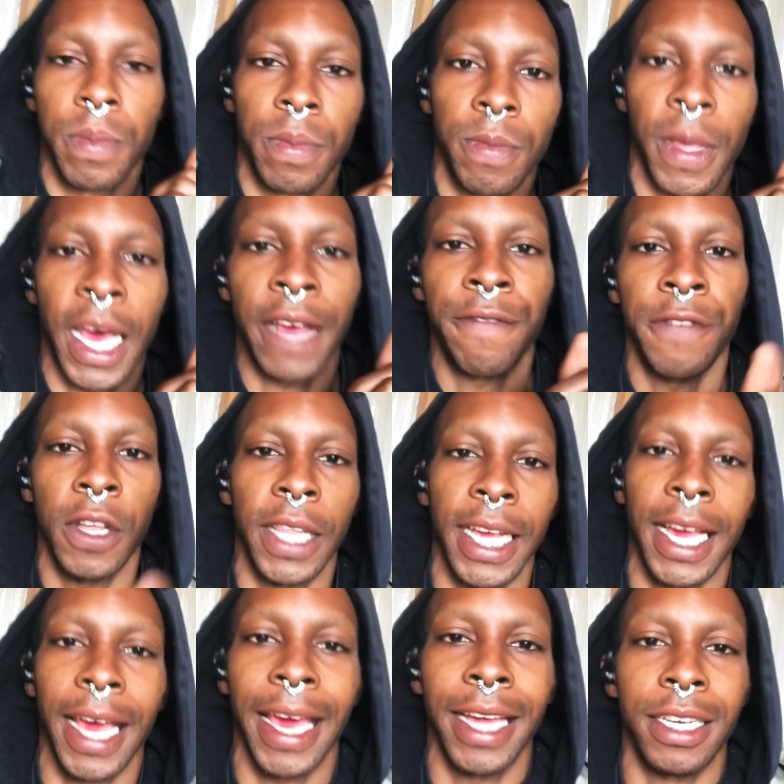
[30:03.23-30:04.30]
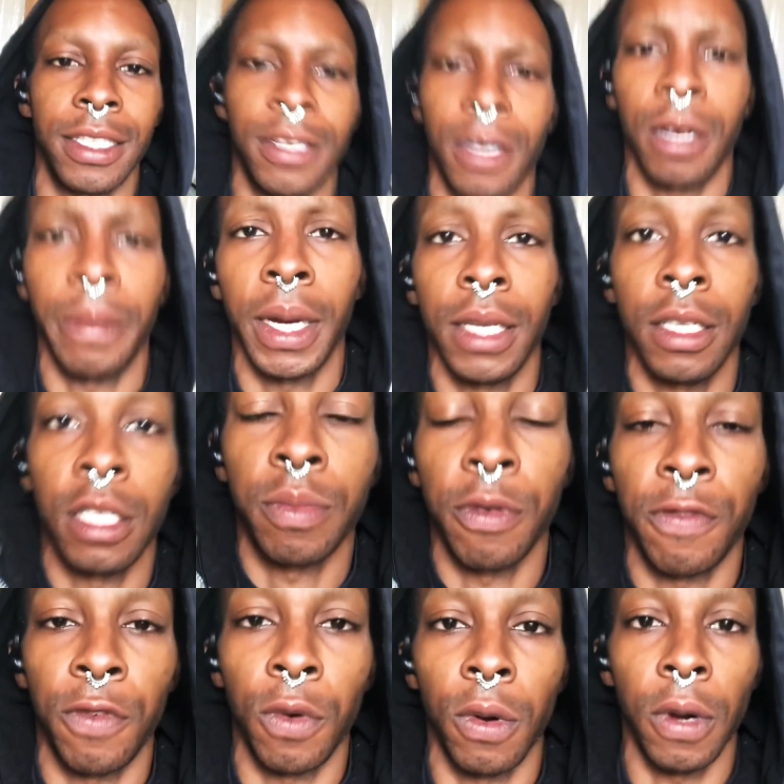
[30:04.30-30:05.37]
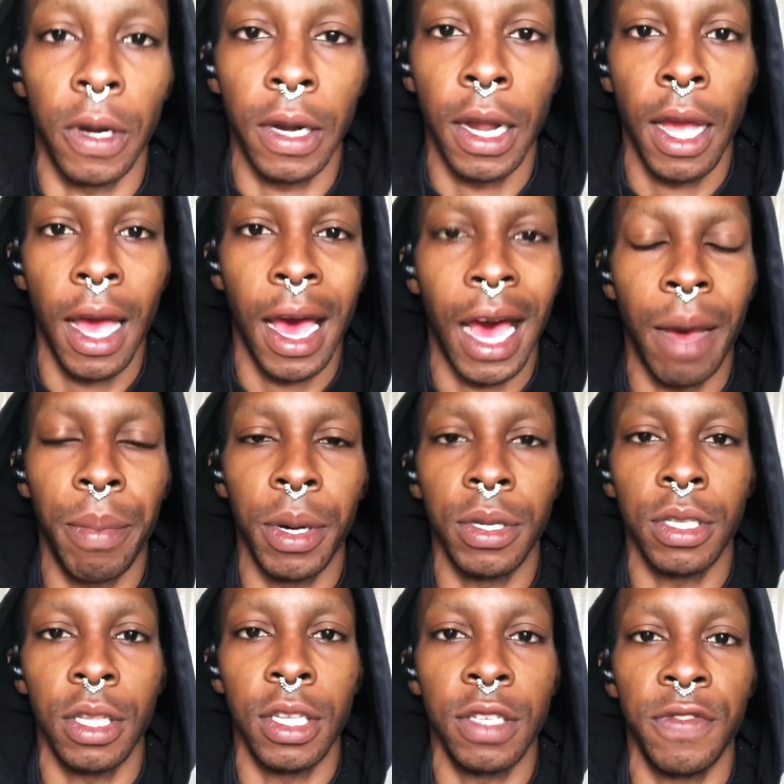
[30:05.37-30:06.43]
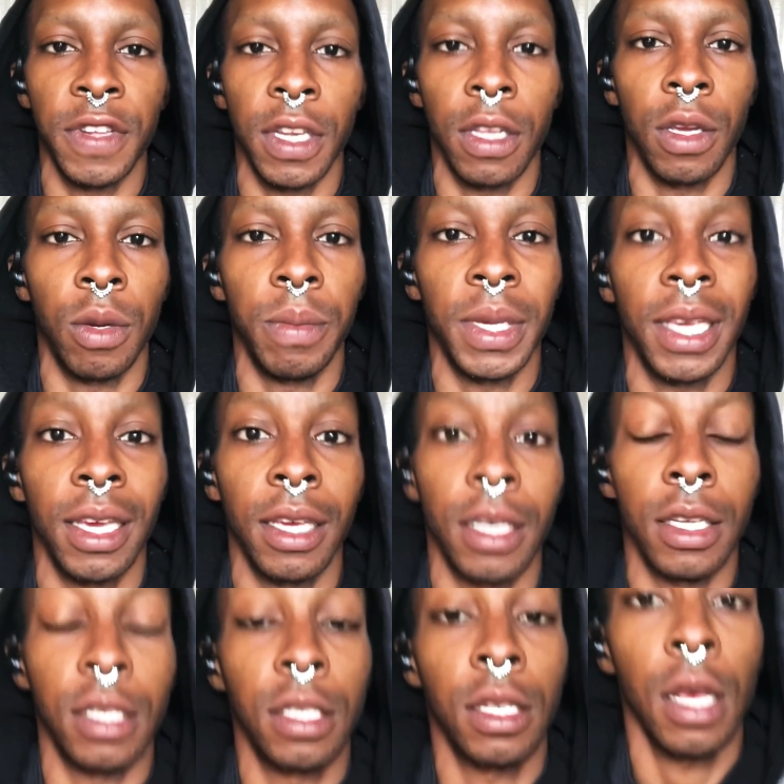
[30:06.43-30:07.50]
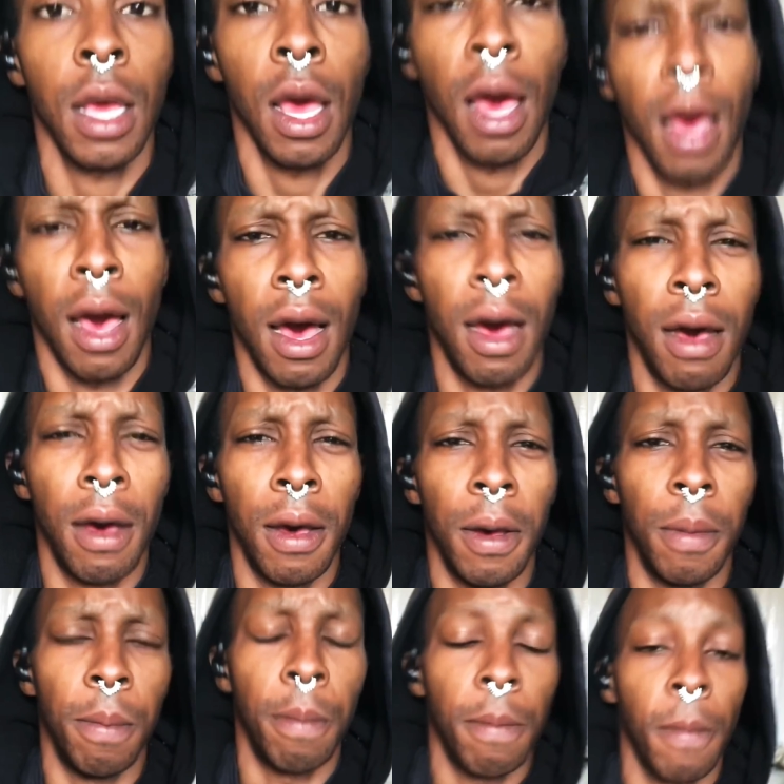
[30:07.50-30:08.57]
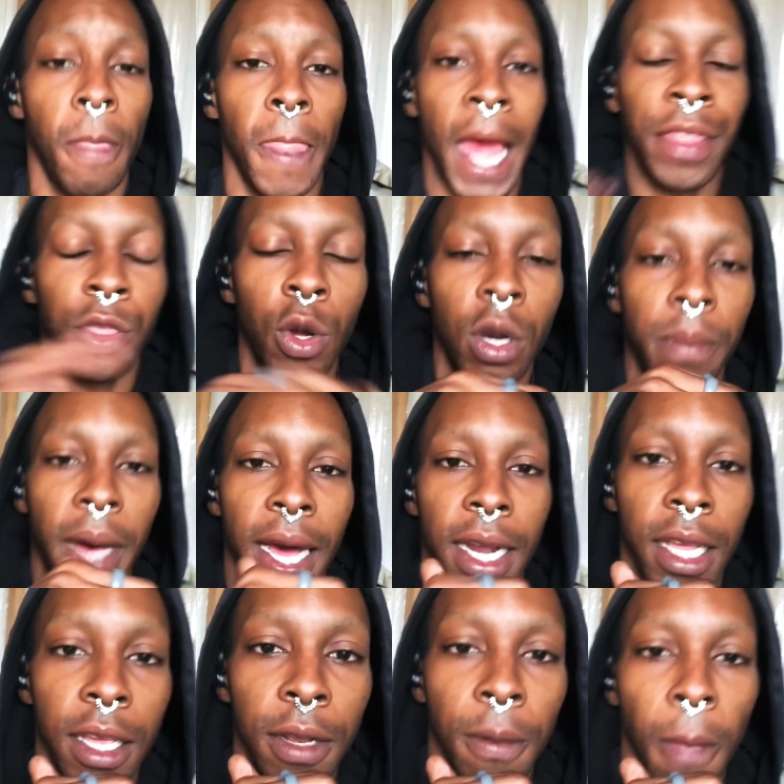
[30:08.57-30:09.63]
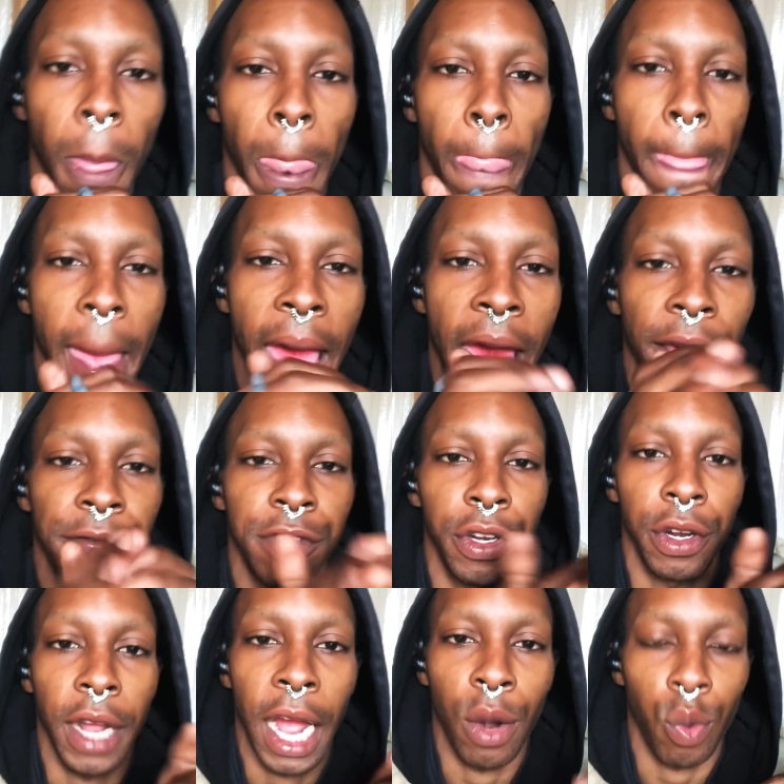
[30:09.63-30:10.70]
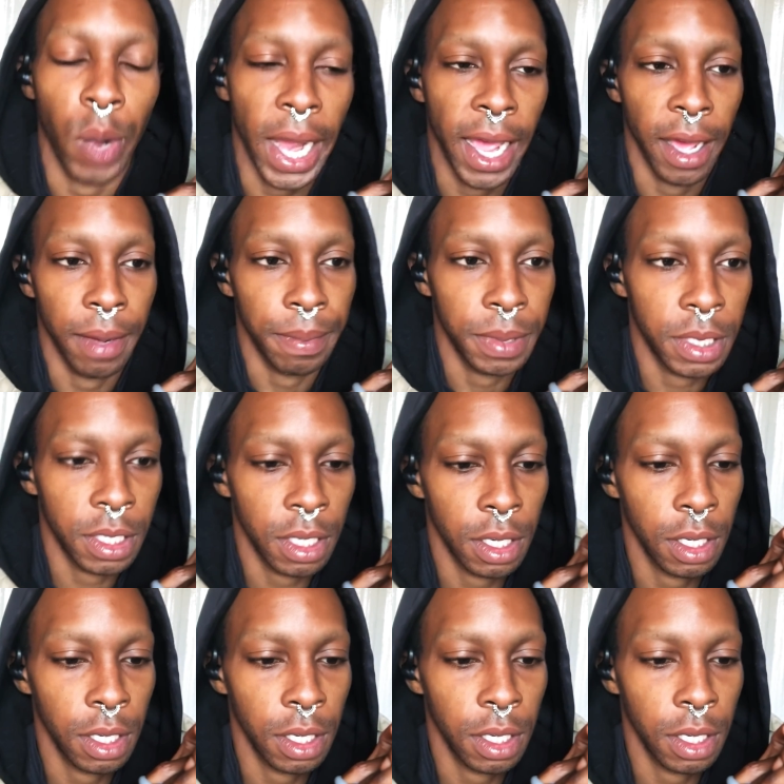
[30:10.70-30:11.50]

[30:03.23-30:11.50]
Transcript: I felt like I had to talk about this before I posted this video because um, I thought about it after I wrapped.